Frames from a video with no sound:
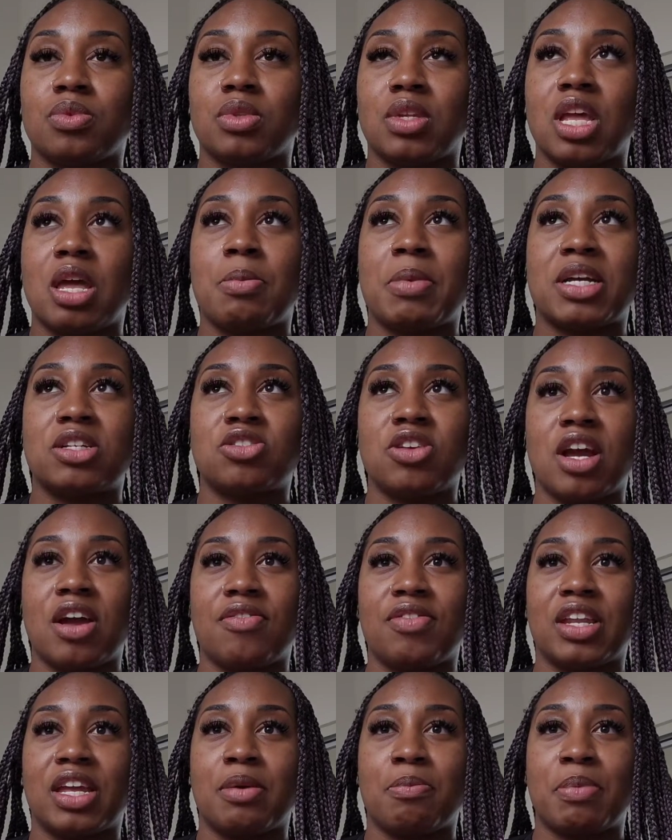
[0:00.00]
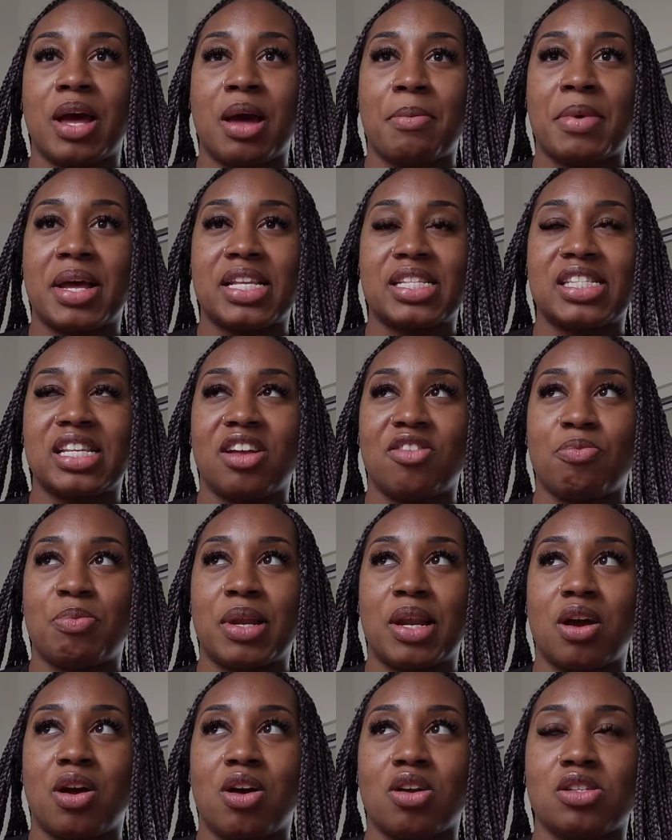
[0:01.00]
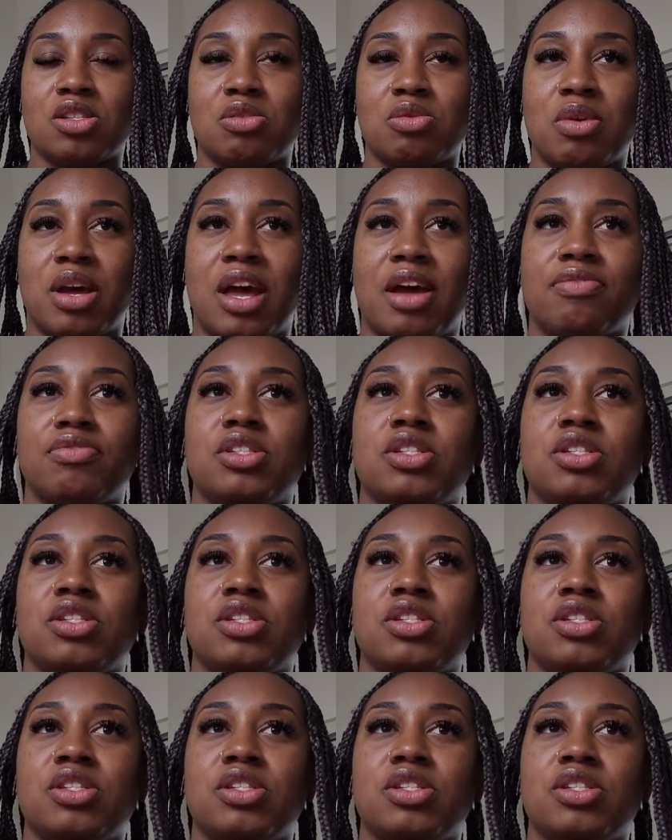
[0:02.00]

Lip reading: am I traveling by myself, but I also have